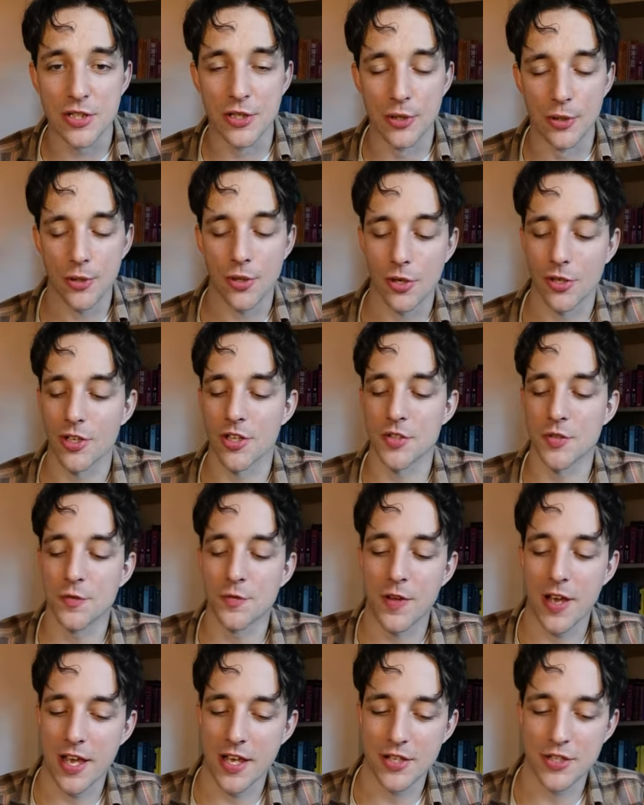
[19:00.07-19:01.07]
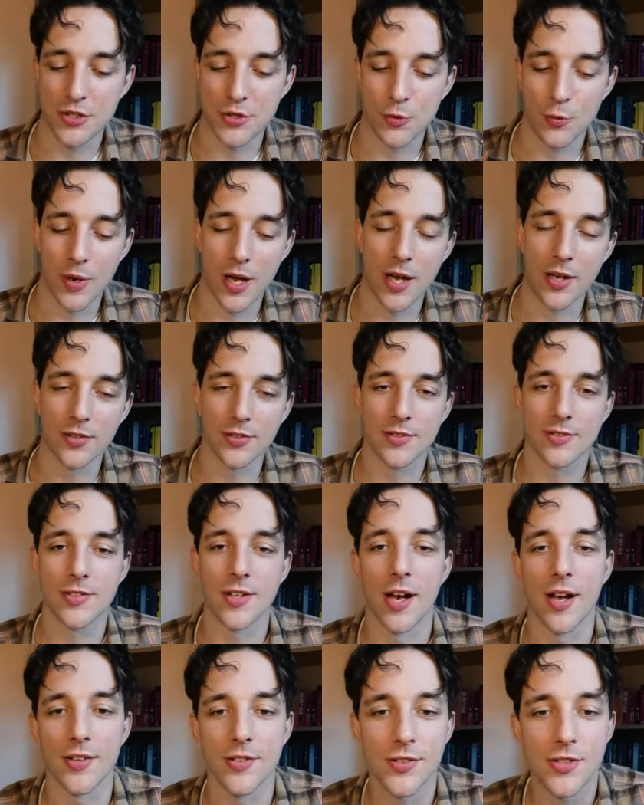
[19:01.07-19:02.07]
look on his face. Well
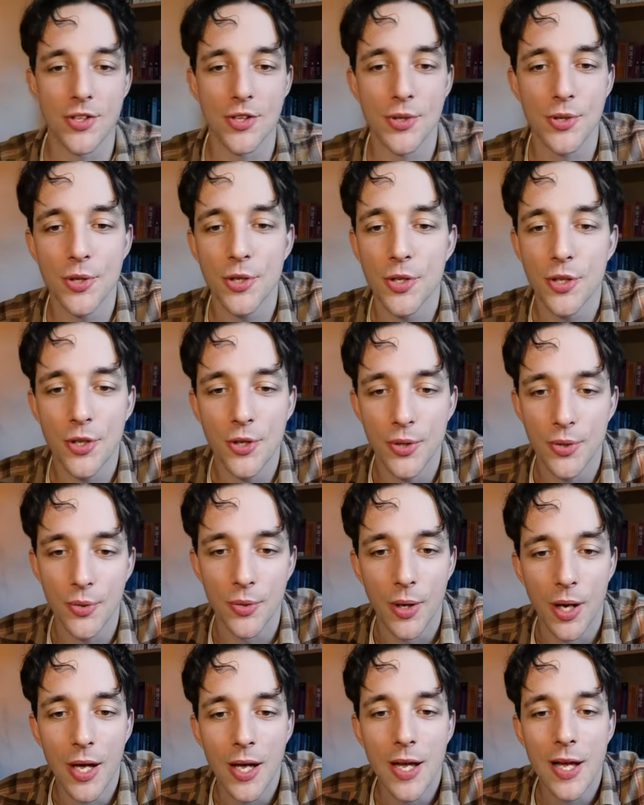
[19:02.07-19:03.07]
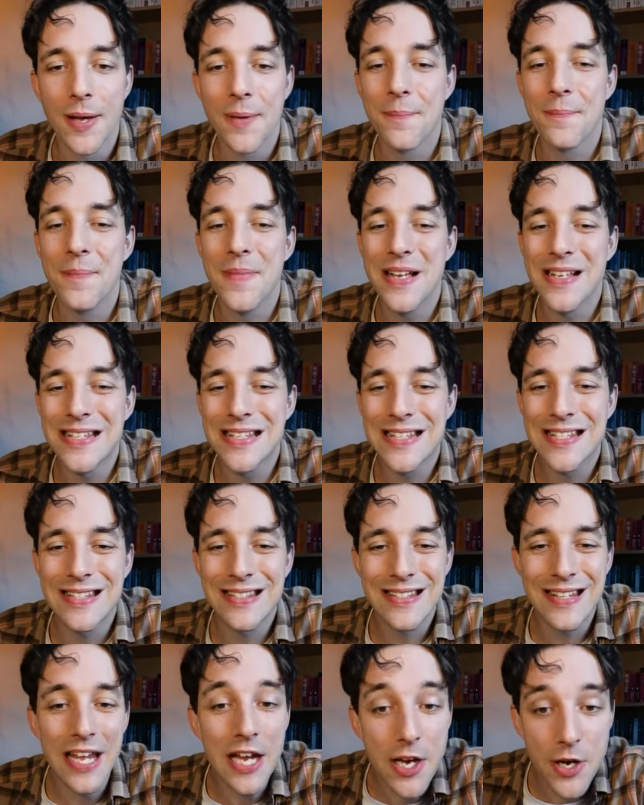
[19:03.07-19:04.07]
done to you.
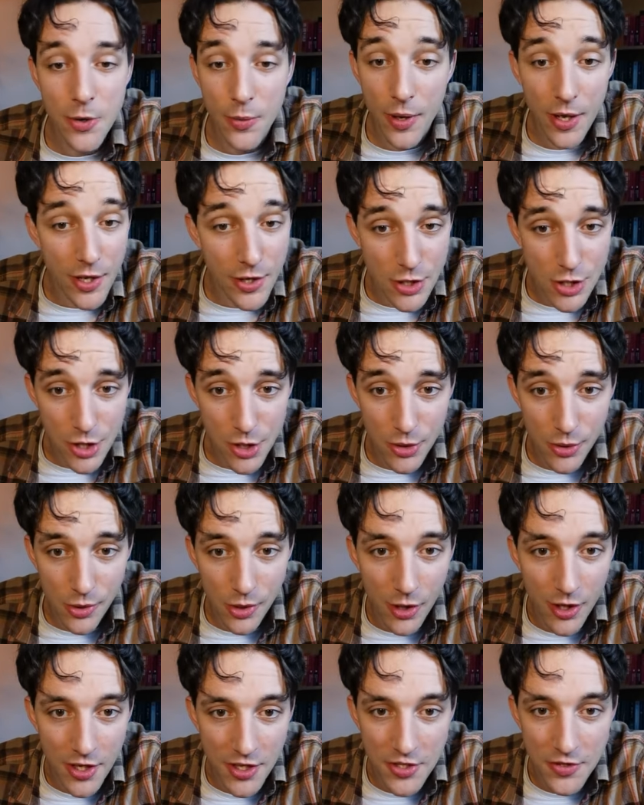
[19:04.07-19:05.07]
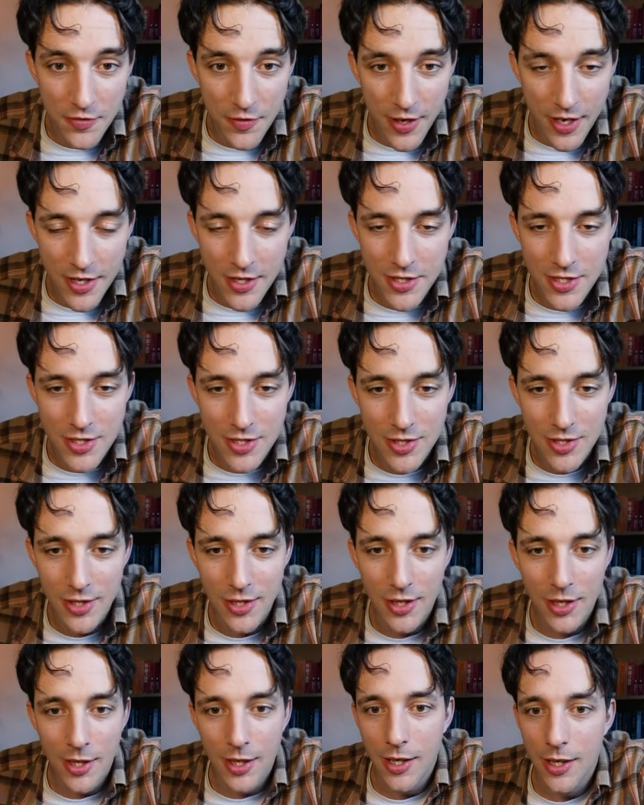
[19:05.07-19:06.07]
Mysterious look on his face.
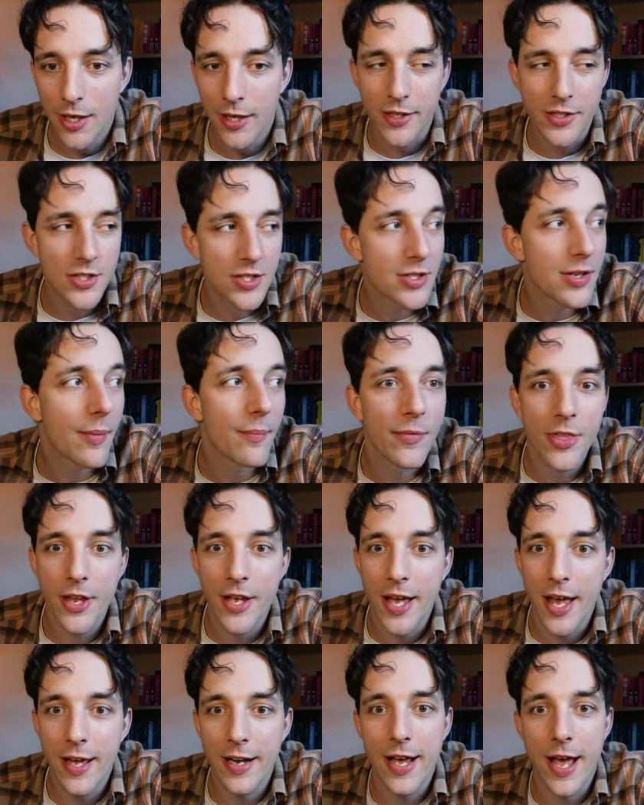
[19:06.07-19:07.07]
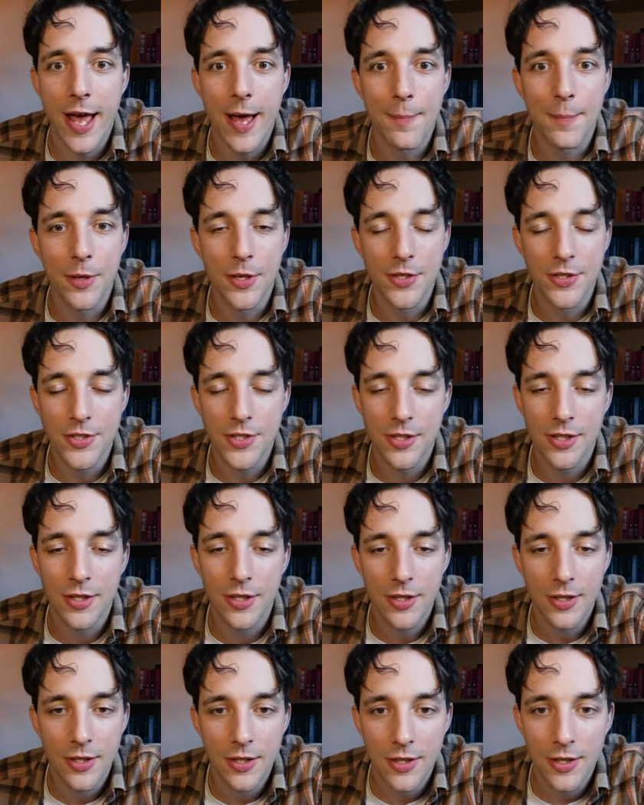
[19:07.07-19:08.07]
Like something had happened.
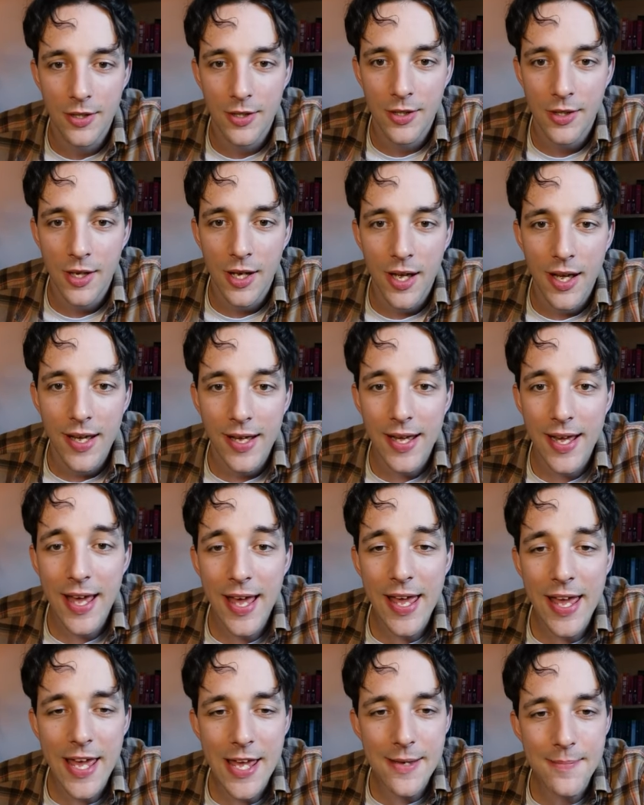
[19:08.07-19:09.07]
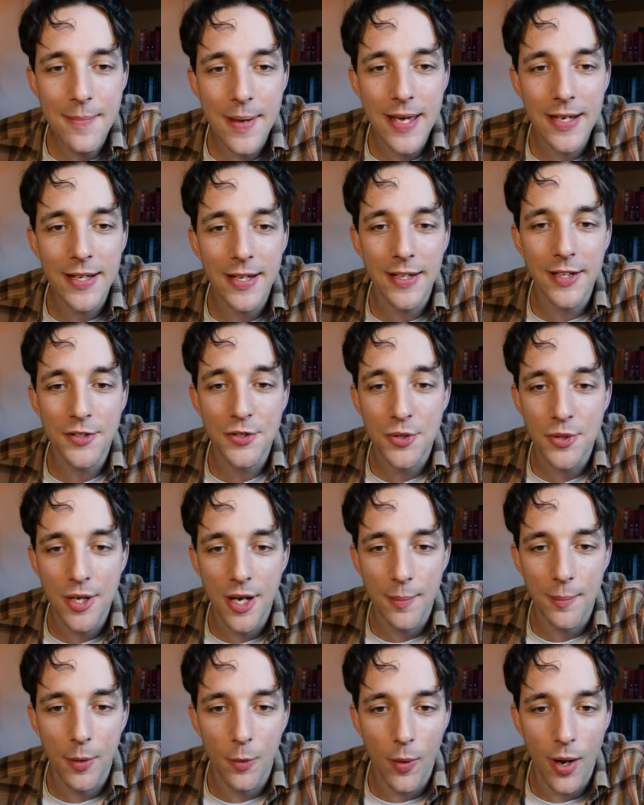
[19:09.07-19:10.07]
A making it to
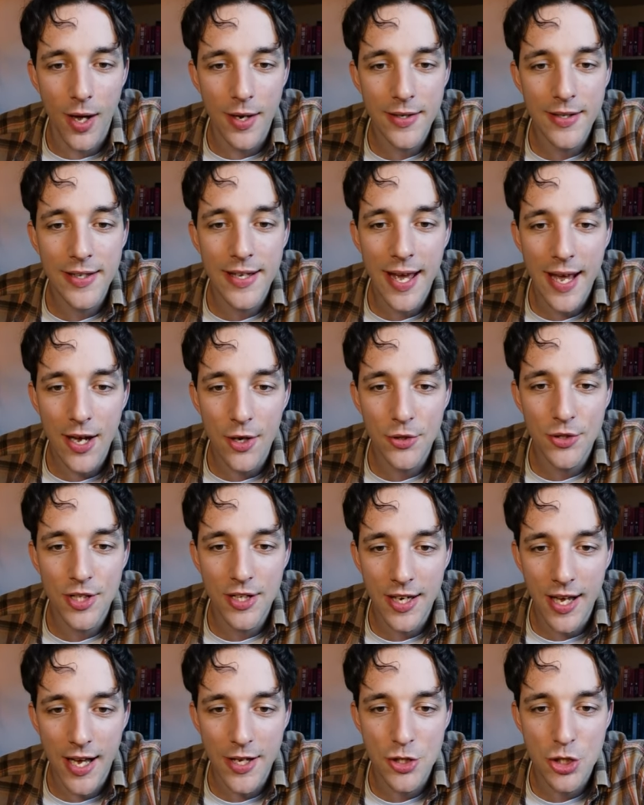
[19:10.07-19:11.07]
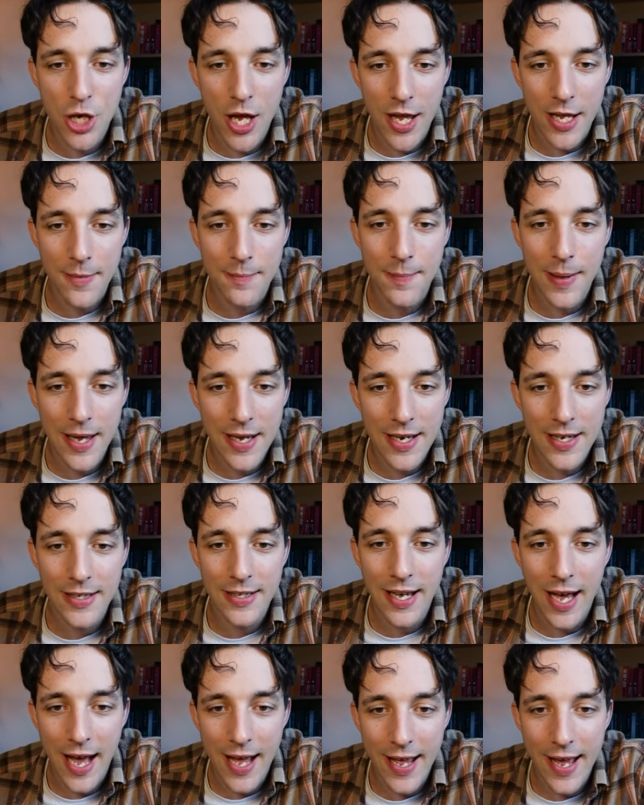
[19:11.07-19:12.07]
number one. Gal, Dida, Jane, Melin,
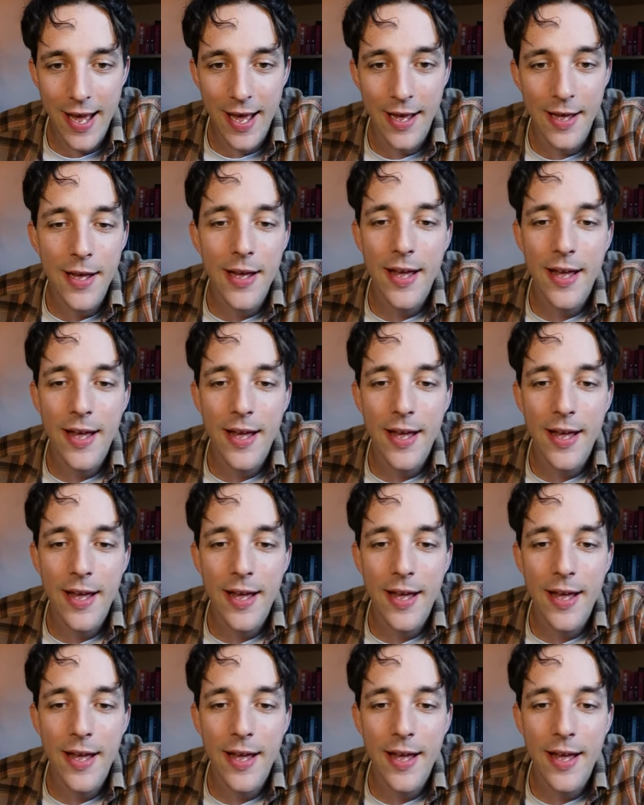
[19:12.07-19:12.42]
Kaya,